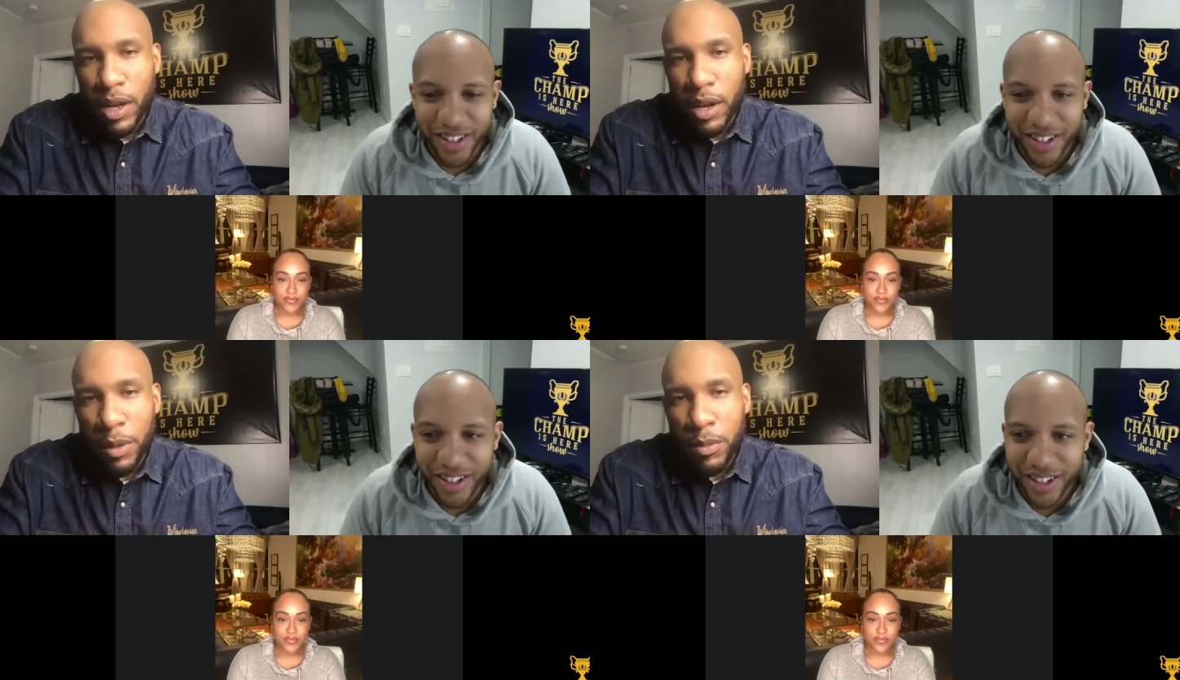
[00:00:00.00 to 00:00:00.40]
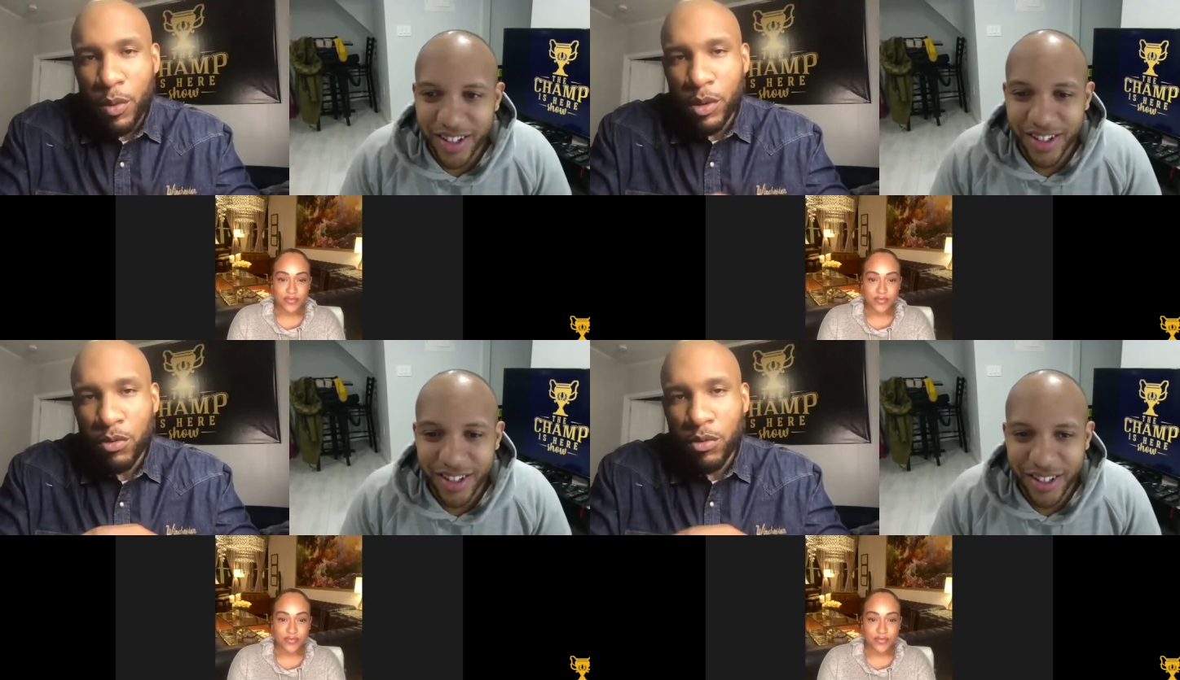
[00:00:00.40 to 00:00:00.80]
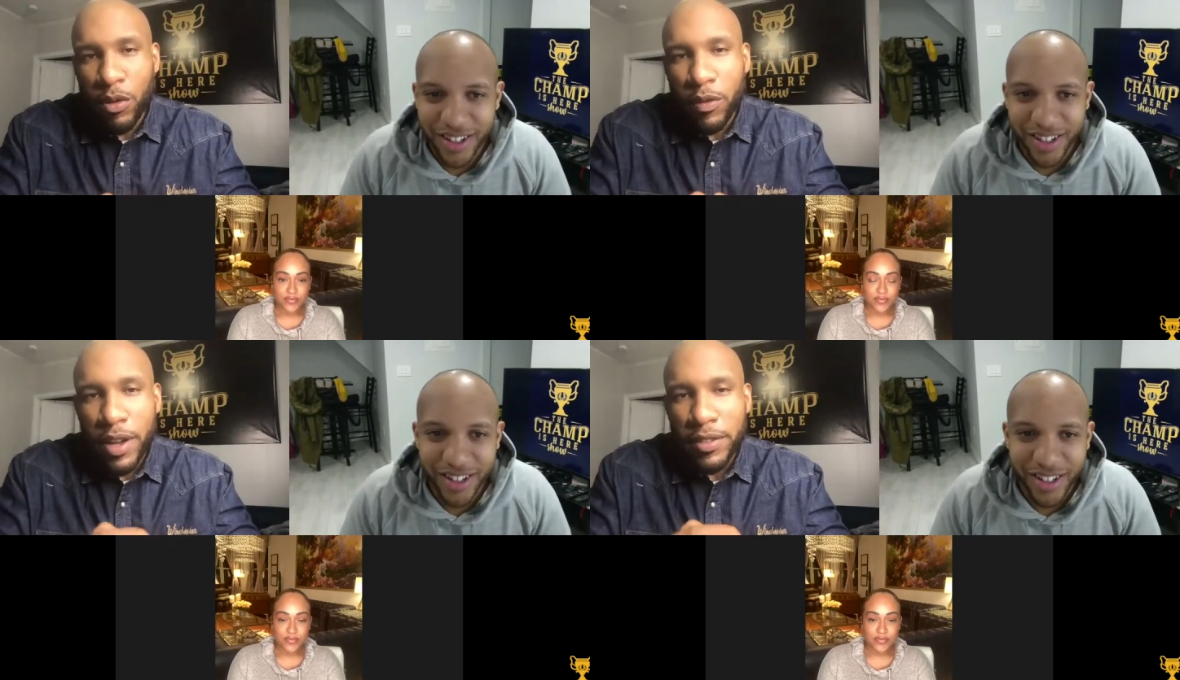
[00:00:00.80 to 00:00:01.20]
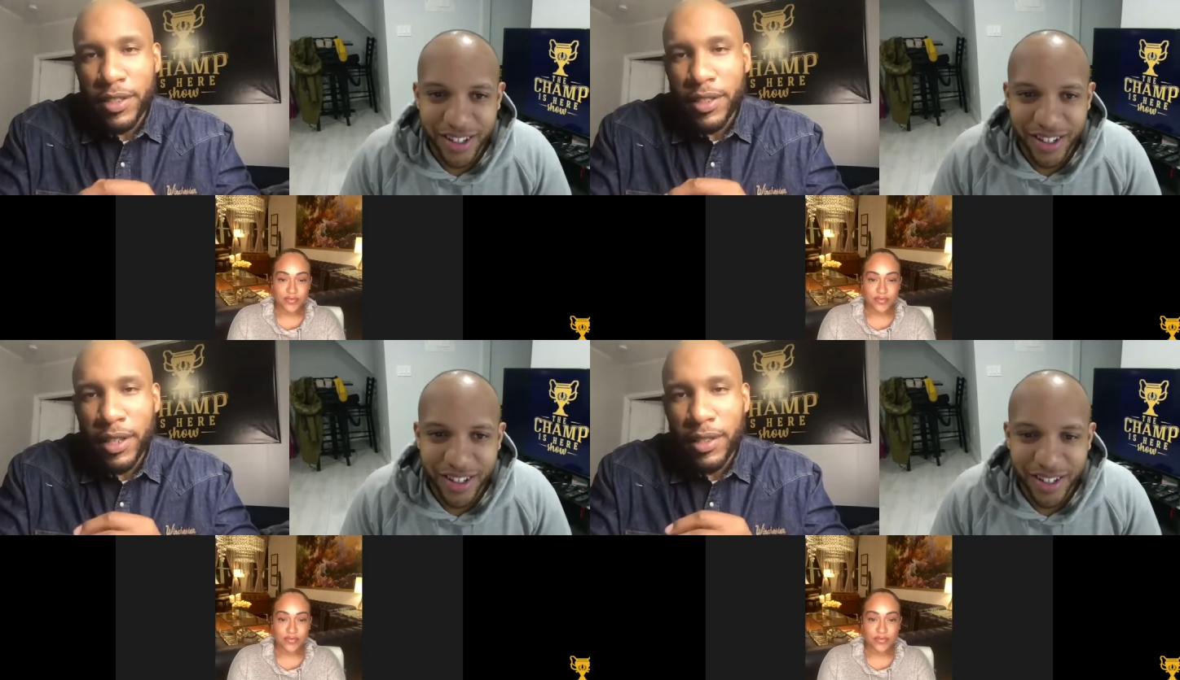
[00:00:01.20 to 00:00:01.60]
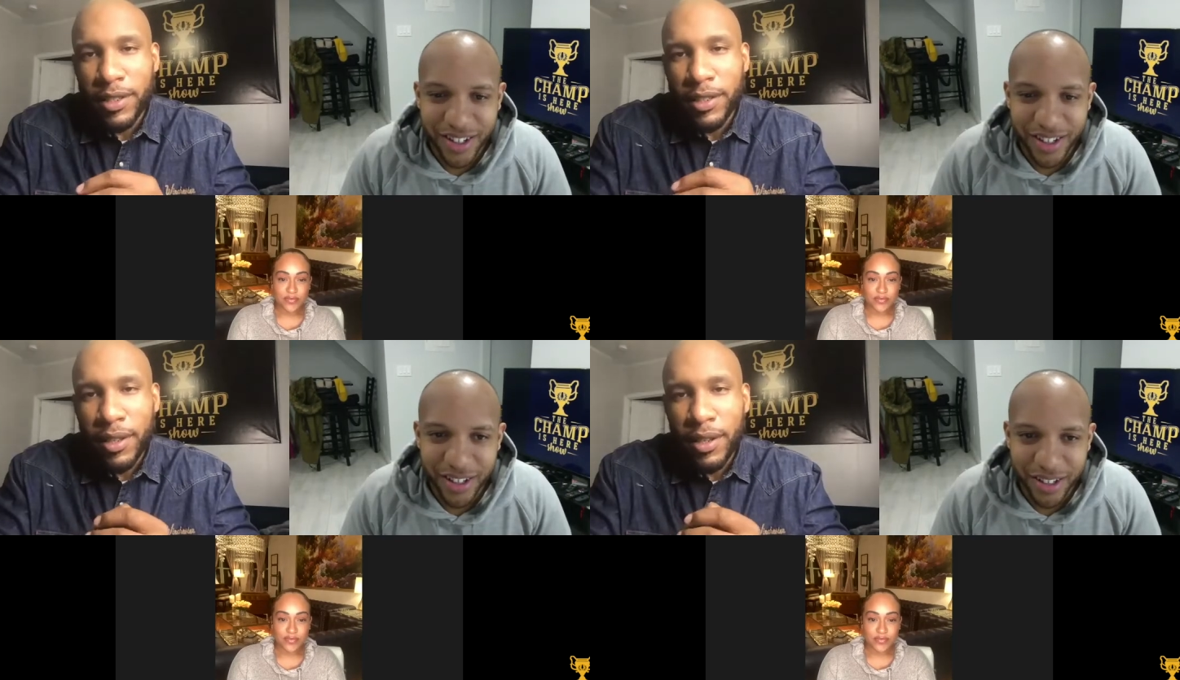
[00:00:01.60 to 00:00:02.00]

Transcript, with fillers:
Speaker 1: Maybe one, two, three, four, five, six.